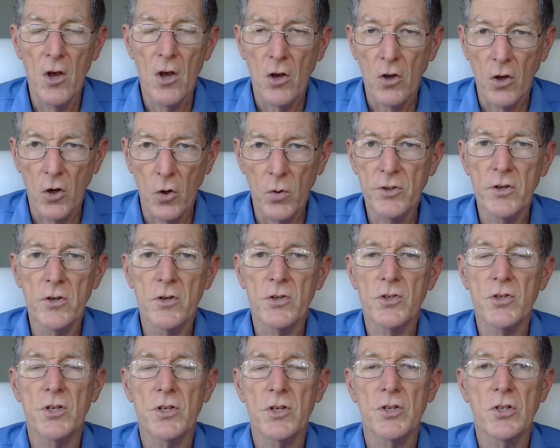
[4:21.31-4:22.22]
go into
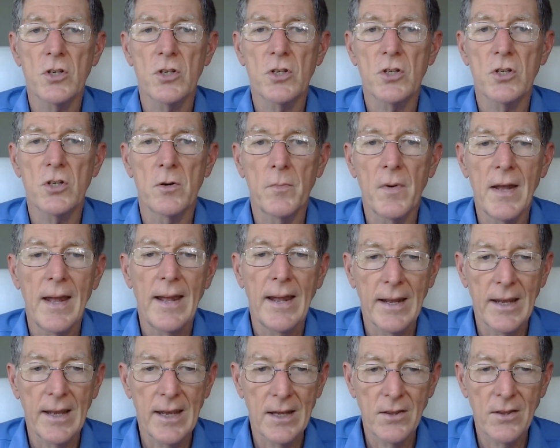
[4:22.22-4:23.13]
your system
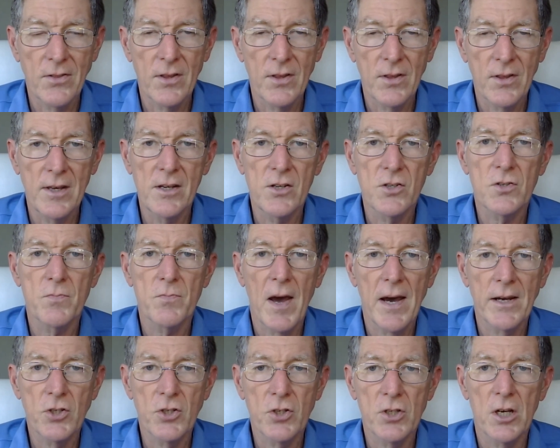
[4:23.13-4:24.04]
and get these
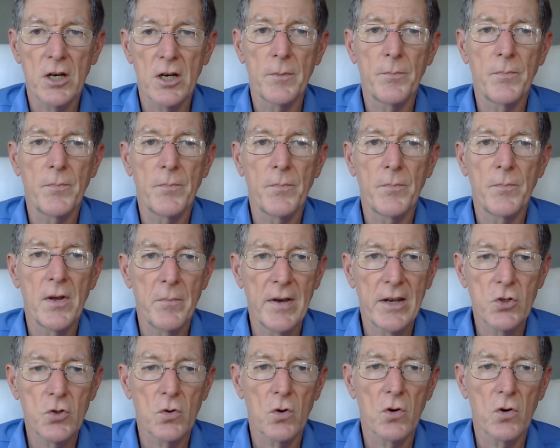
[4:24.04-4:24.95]
matched up and
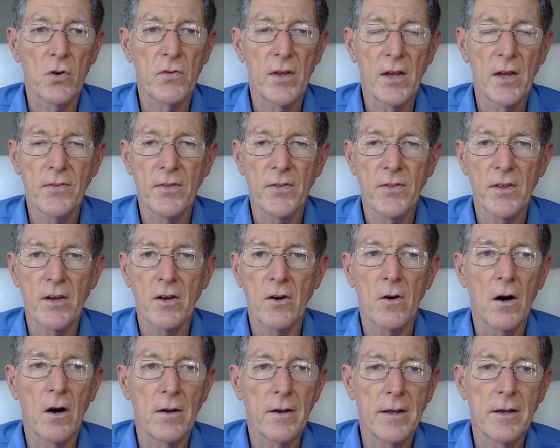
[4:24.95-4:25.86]
make sure that
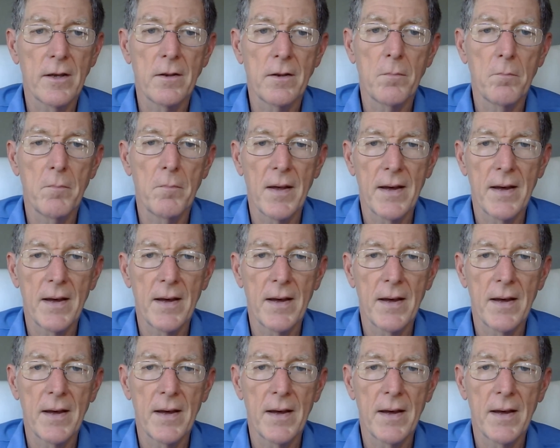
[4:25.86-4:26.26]
they're all in